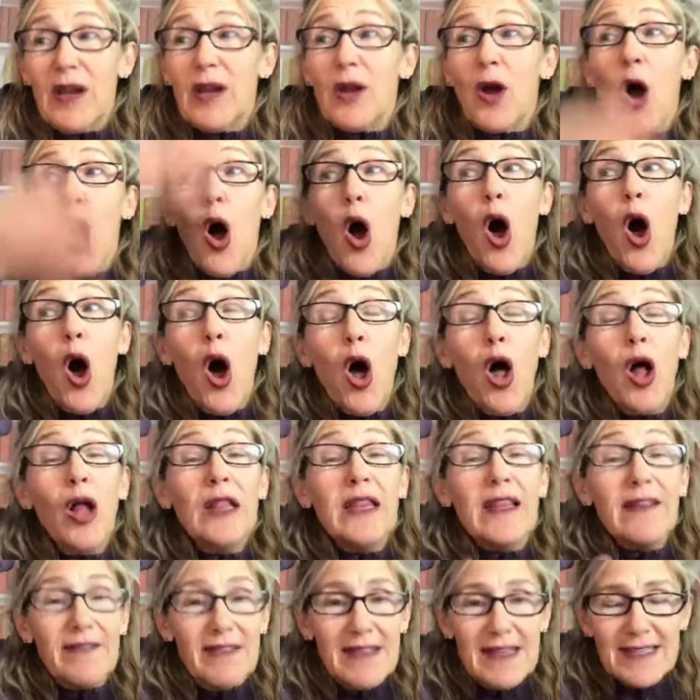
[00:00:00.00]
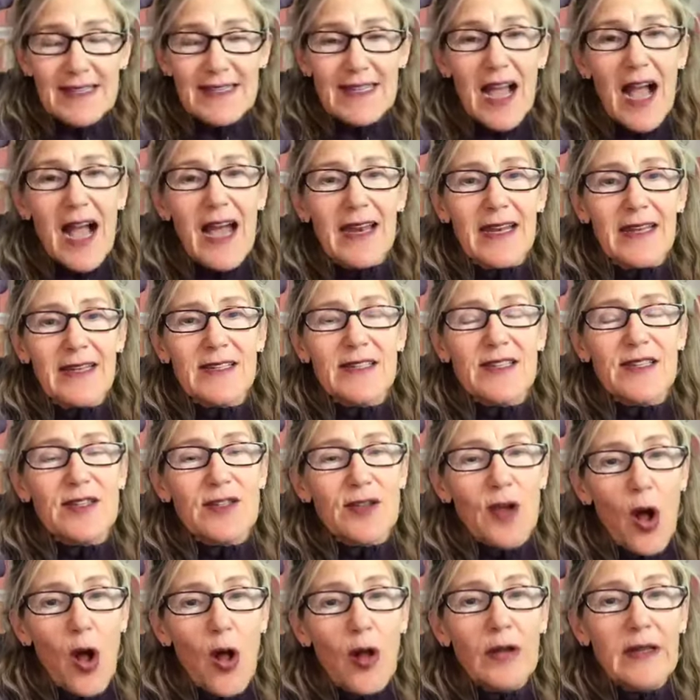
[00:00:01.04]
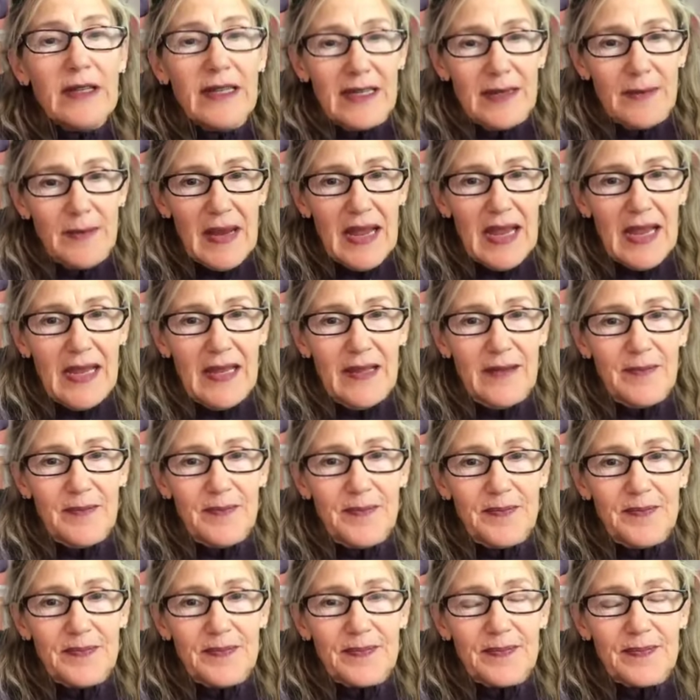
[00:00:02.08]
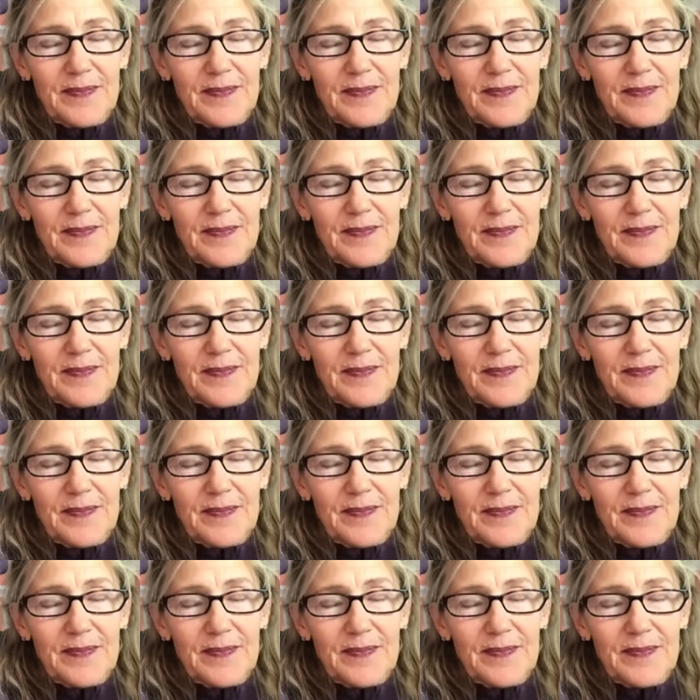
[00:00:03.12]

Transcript: When all of this got installed in me,